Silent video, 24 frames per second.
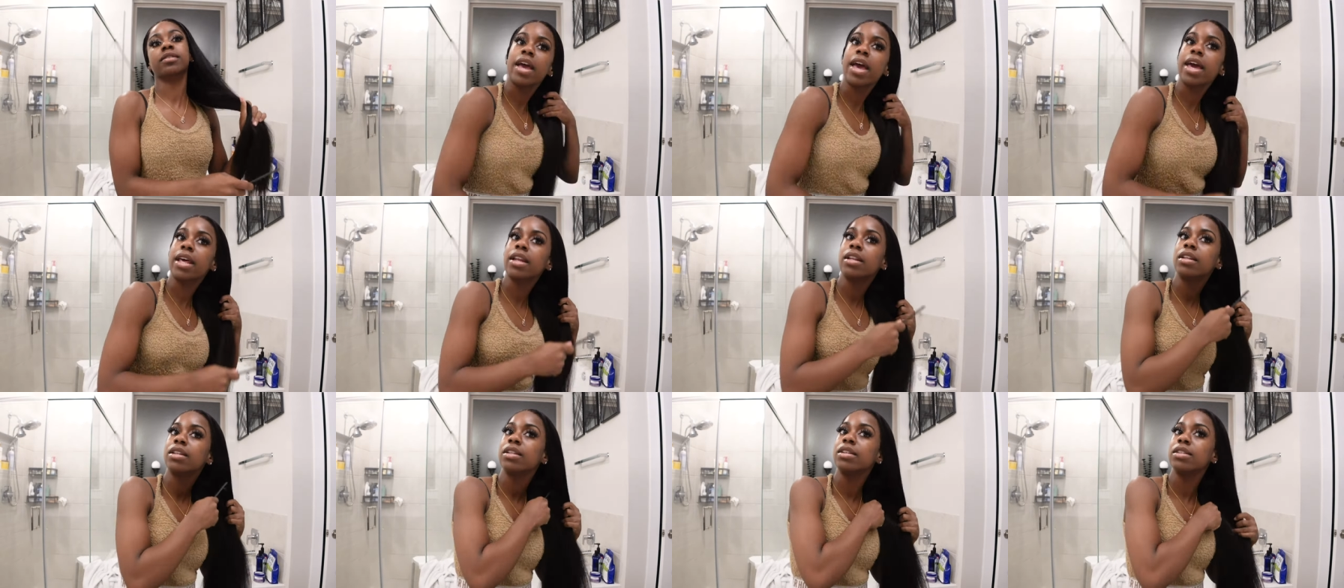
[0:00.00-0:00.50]

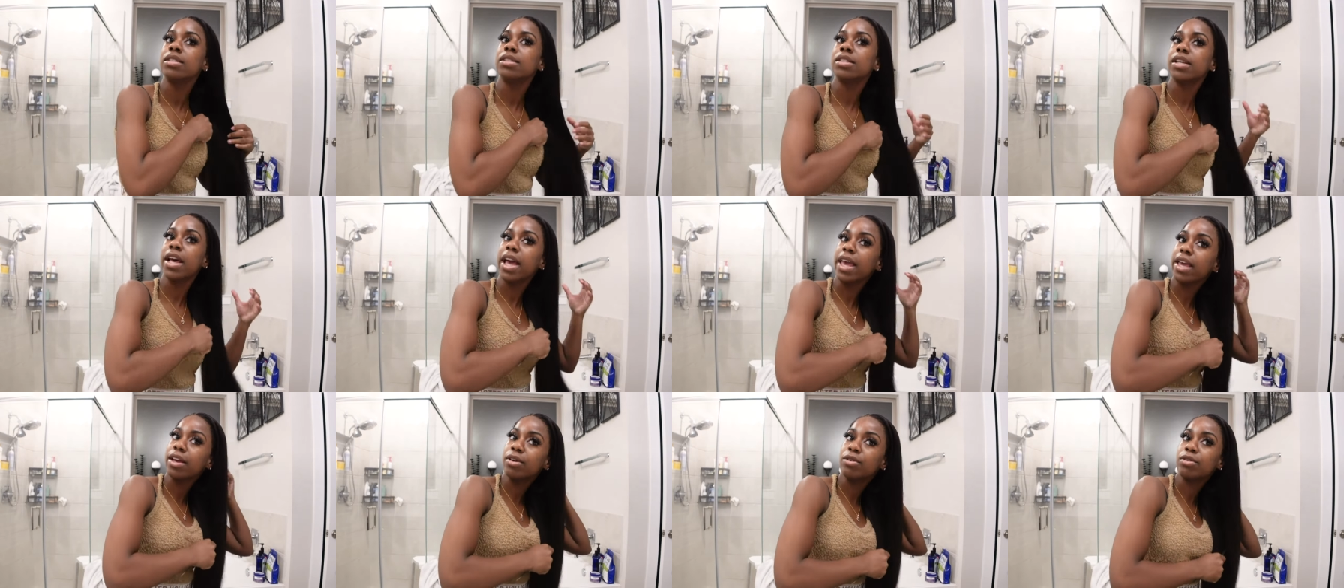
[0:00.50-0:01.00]
Had a little
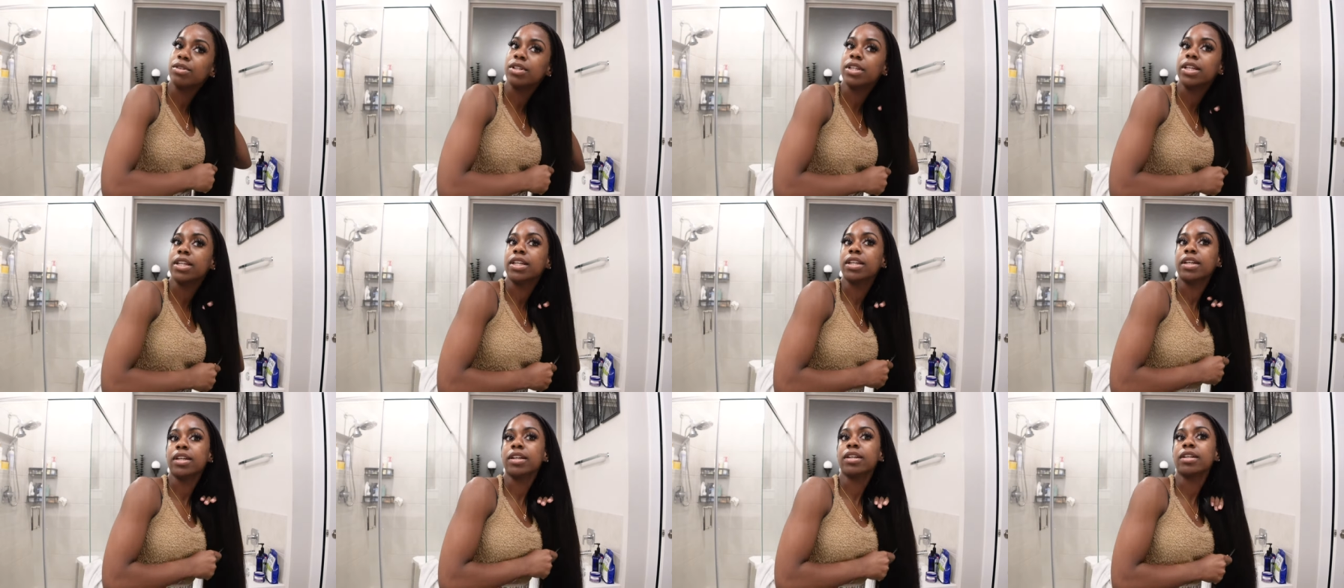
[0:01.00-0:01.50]
tangle
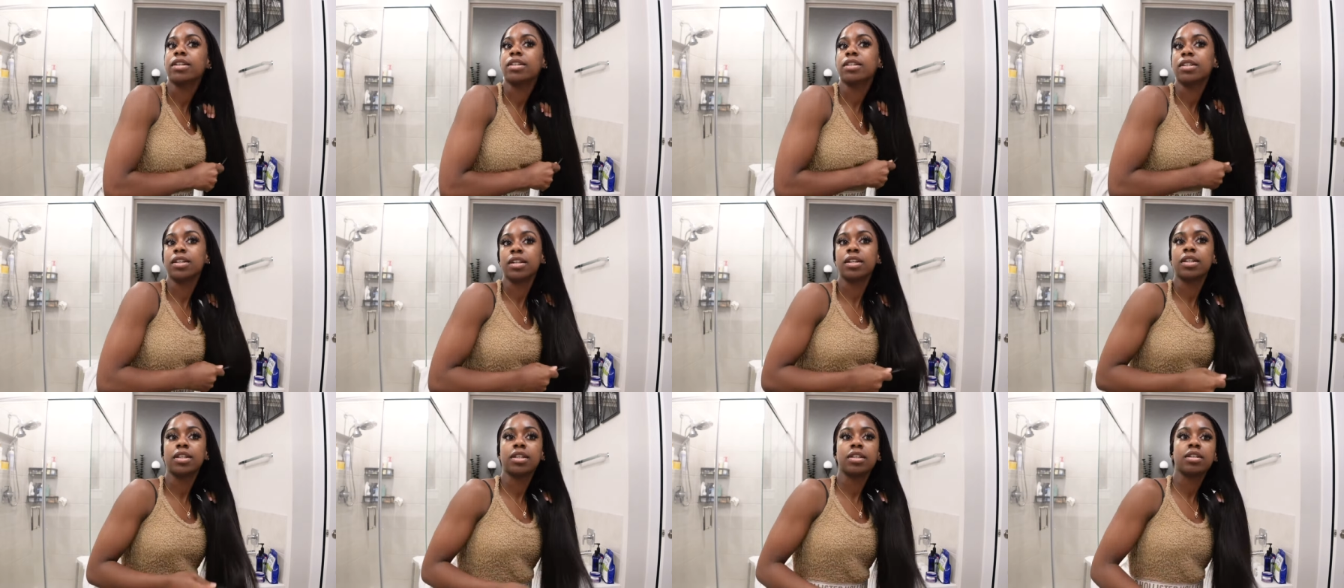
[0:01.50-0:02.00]
in there.
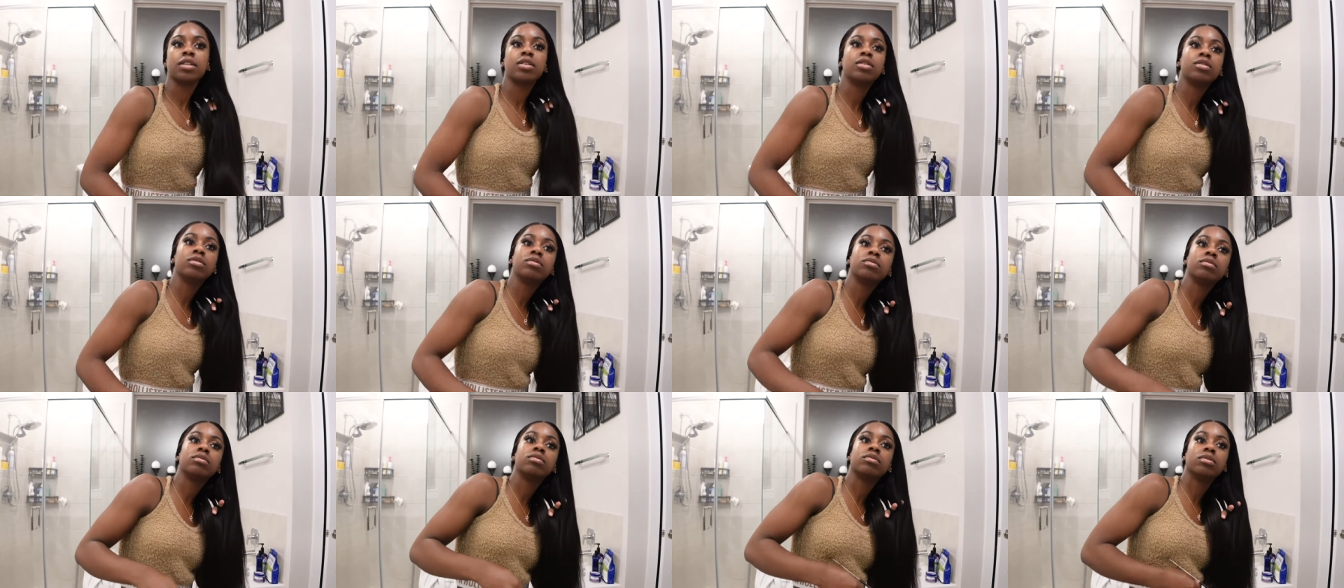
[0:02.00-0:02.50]

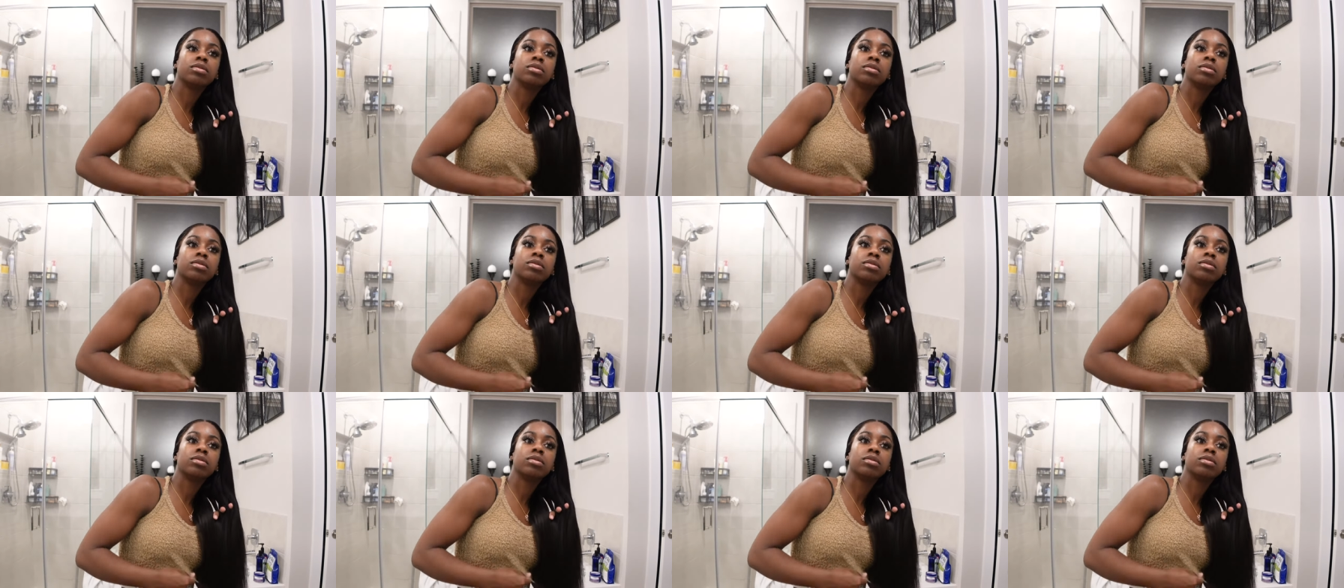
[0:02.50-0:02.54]
Ooh.